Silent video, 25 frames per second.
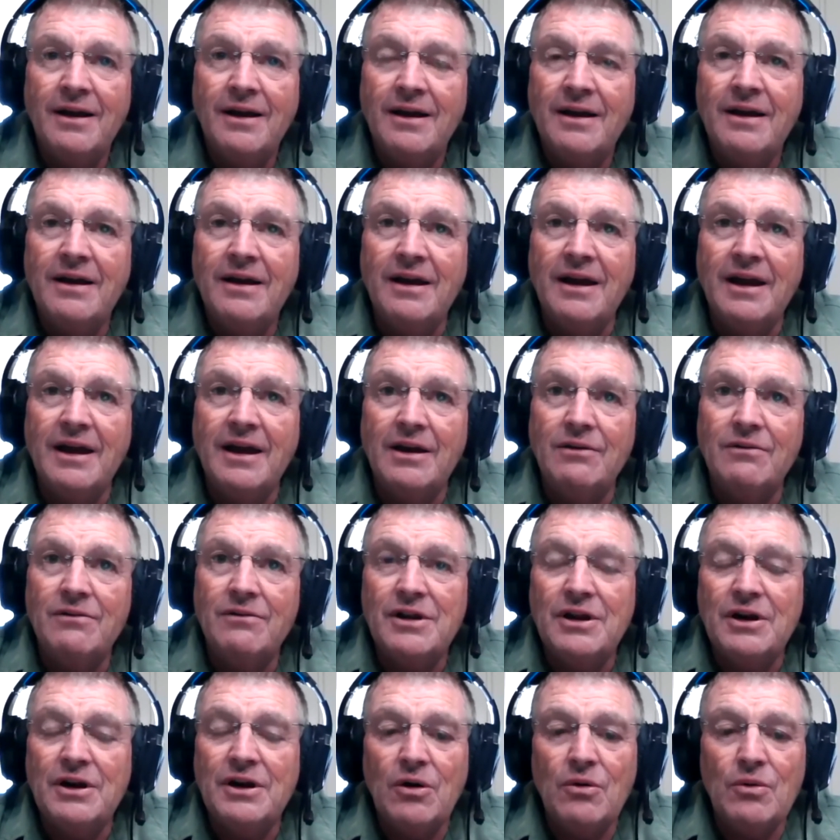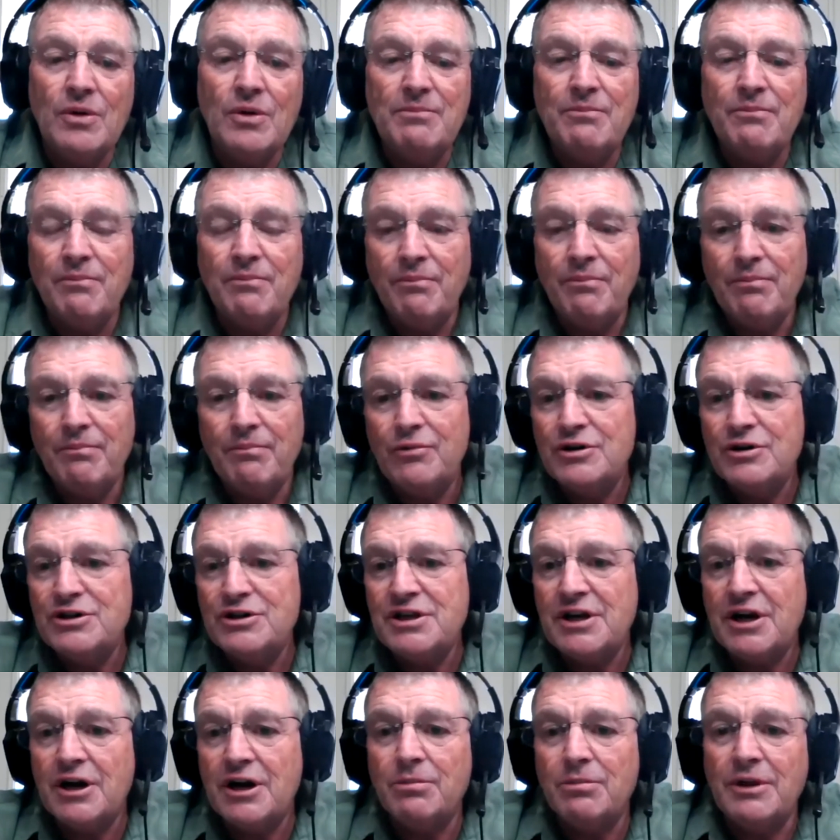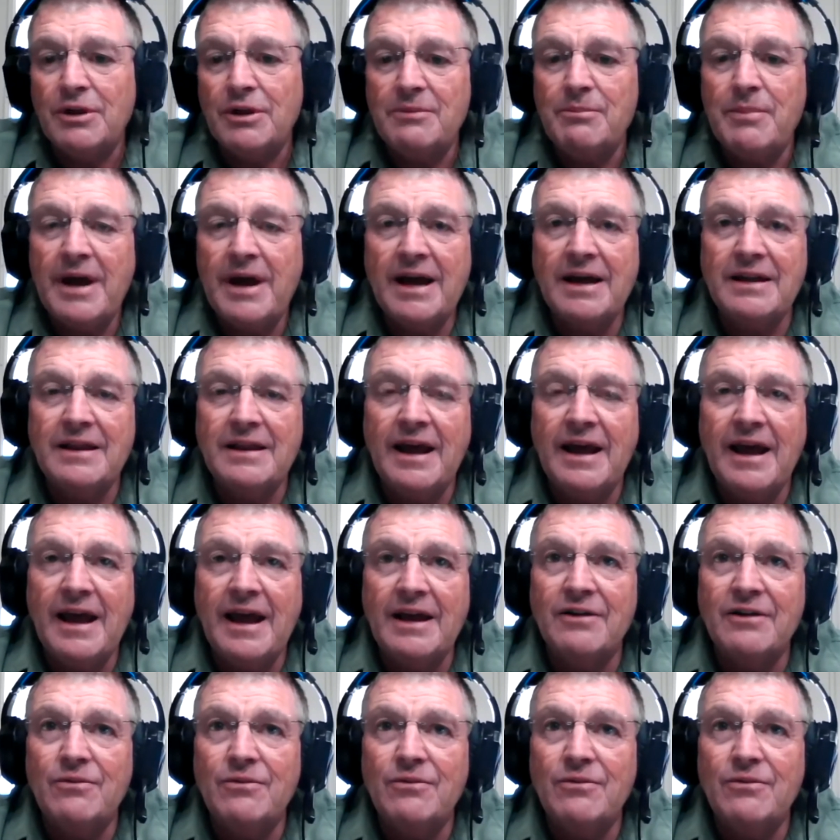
And we push the airplane back in the hangar,